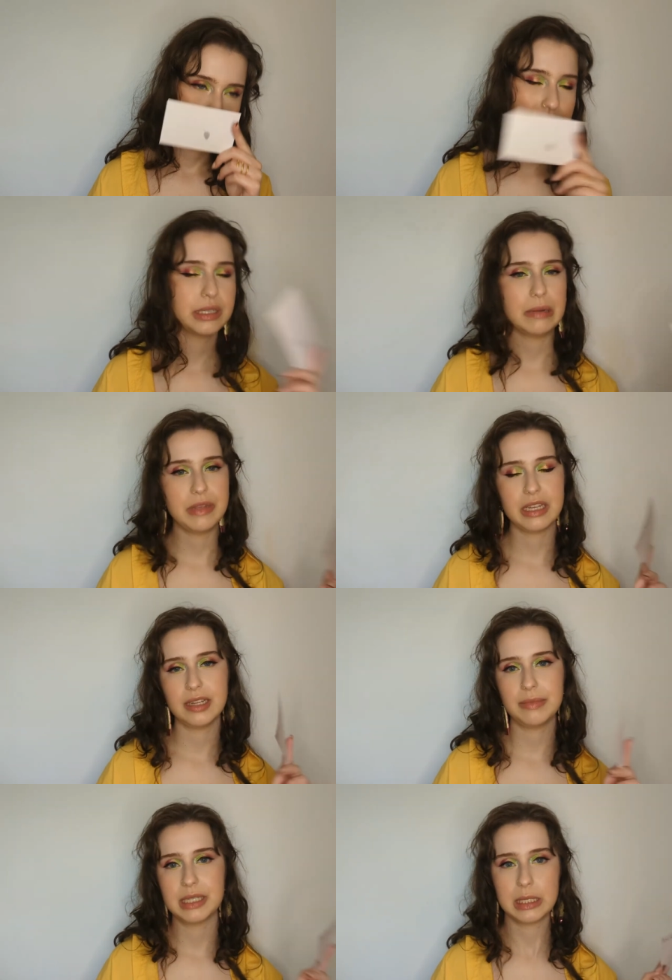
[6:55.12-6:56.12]
And there is something a
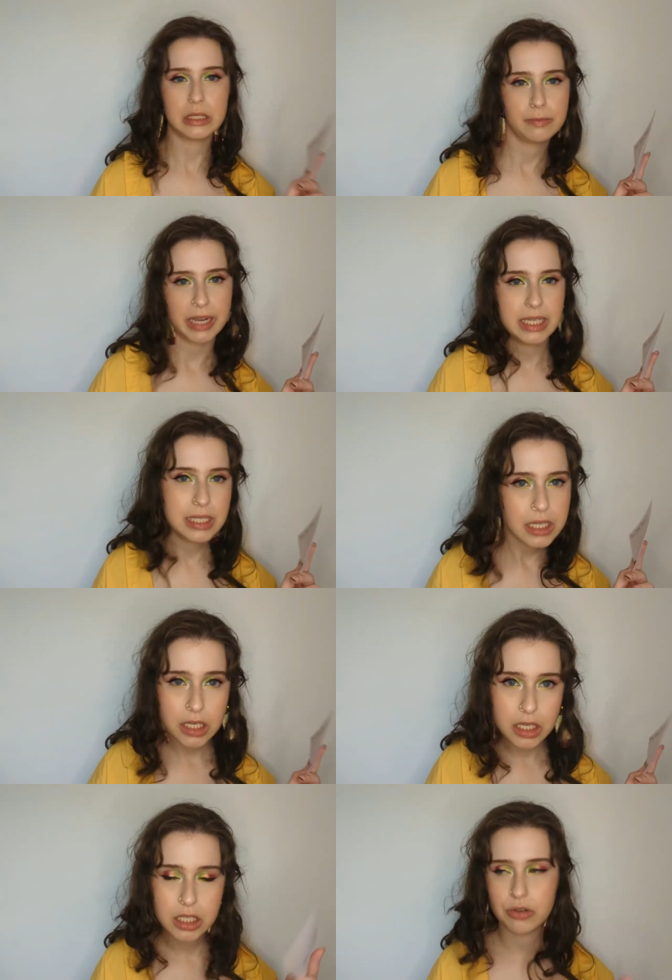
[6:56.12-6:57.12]
little bit
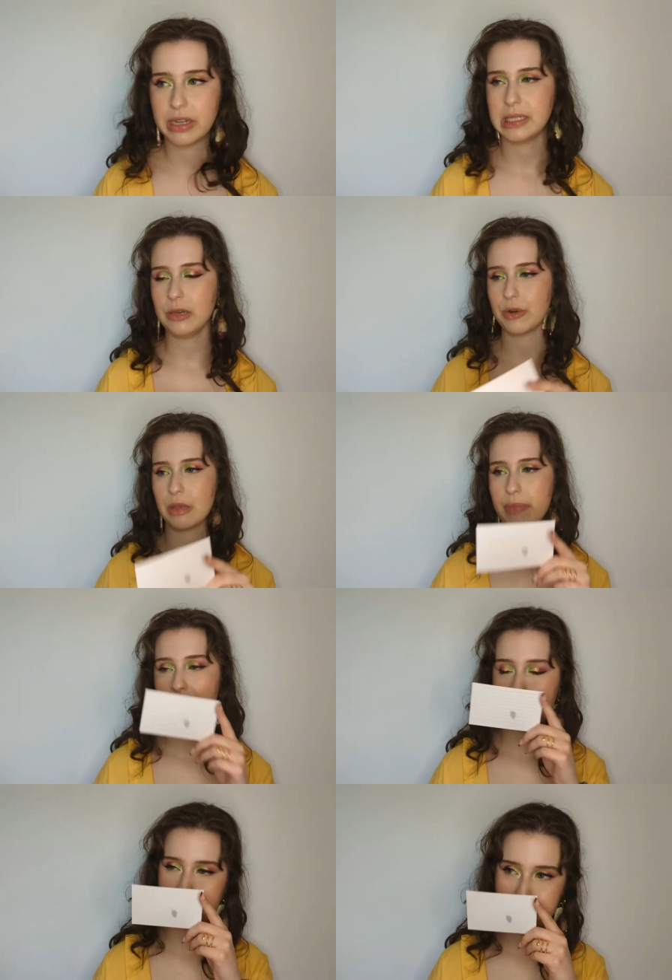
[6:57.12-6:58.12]
spicy, so I see where the
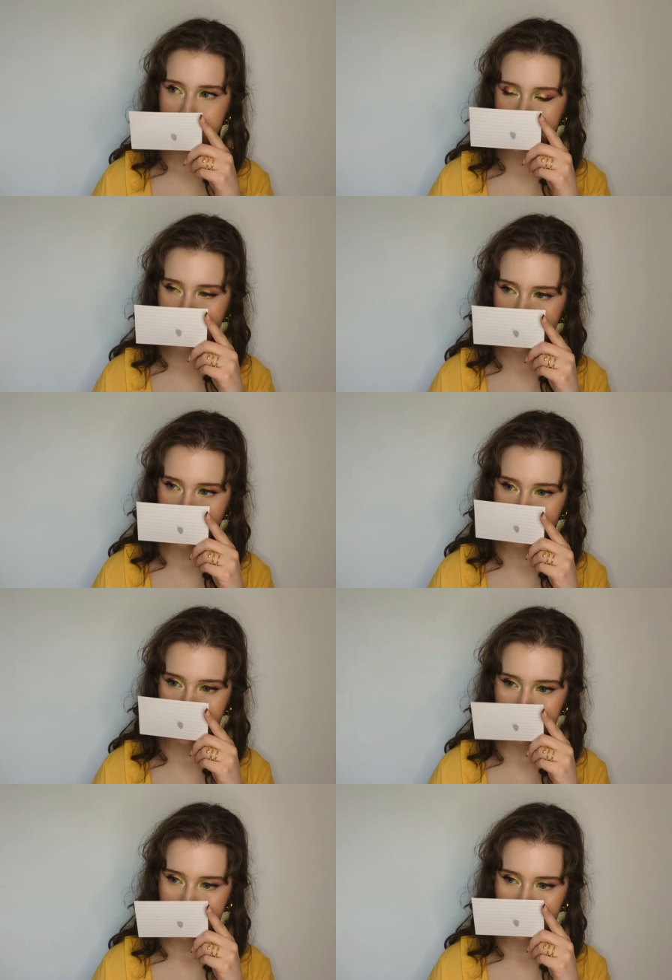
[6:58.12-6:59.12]
pink pepper is coming from.